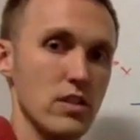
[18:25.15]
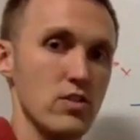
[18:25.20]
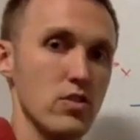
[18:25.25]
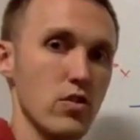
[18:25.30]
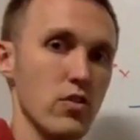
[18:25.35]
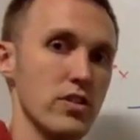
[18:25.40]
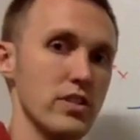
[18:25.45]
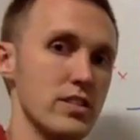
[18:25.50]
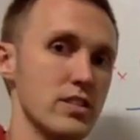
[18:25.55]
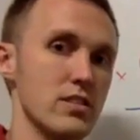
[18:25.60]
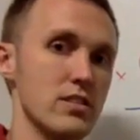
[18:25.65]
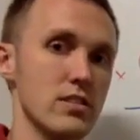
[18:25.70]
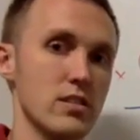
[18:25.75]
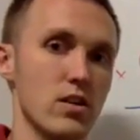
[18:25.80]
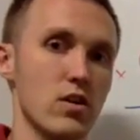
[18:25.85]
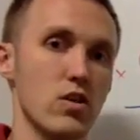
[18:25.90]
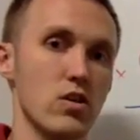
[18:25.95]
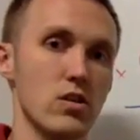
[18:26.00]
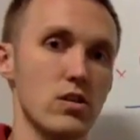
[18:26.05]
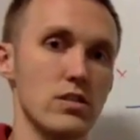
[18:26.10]
And so this is
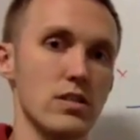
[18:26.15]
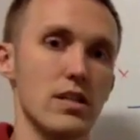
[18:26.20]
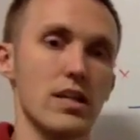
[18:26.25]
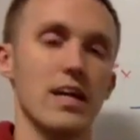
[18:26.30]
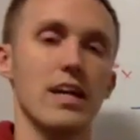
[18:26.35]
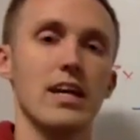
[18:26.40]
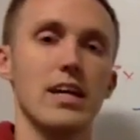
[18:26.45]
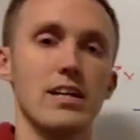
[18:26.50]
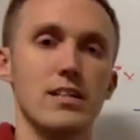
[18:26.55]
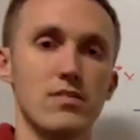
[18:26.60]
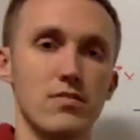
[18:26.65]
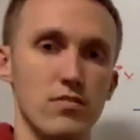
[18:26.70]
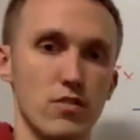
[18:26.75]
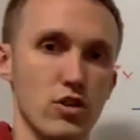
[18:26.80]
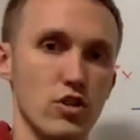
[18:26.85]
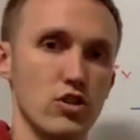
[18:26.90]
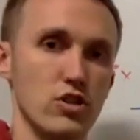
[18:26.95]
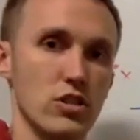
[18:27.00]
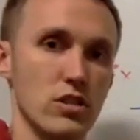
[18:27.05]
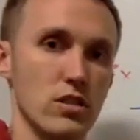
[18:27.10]
called
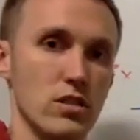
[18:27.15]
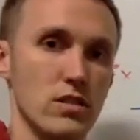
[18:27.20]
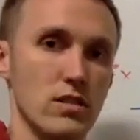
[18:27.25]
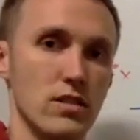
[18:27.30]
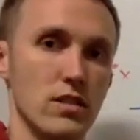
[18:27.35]
inversion.